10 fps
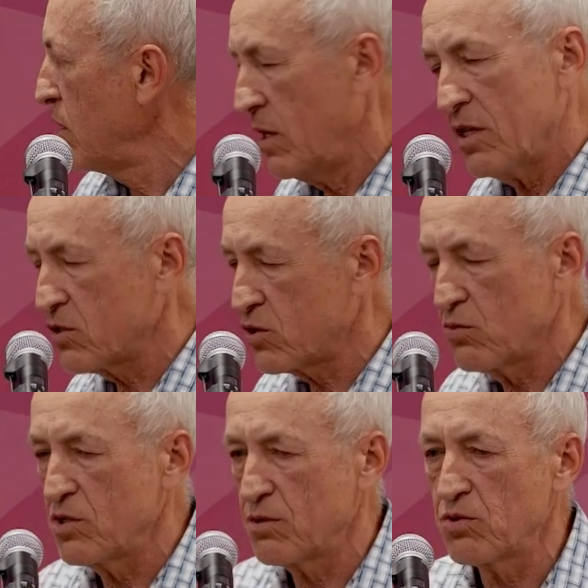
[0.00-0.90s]
As
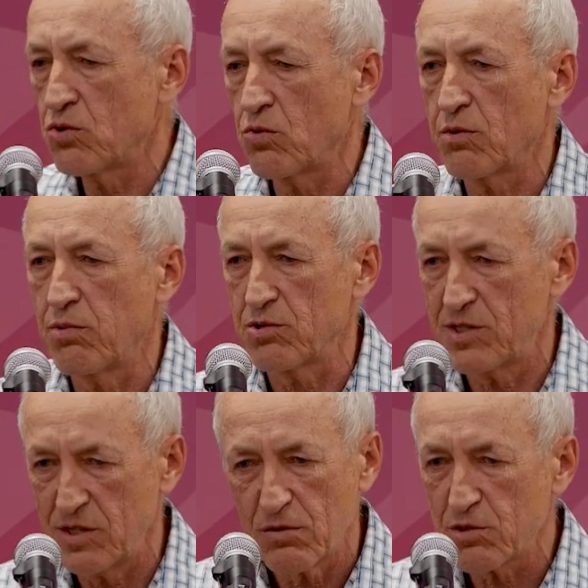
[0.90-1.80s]
soon as we talk about
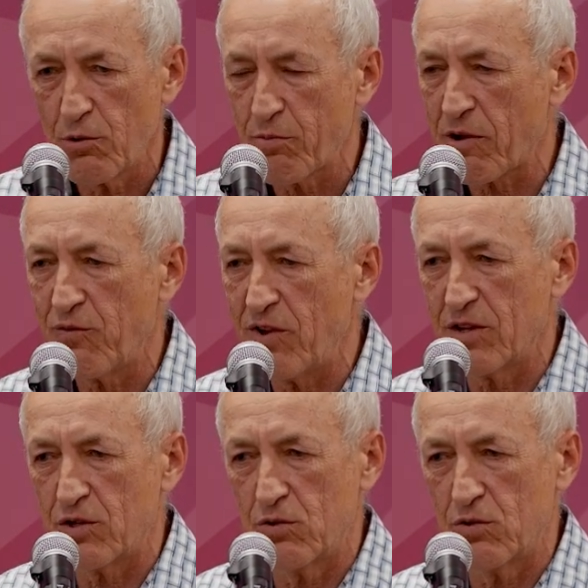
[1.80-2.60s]
single cell profiling,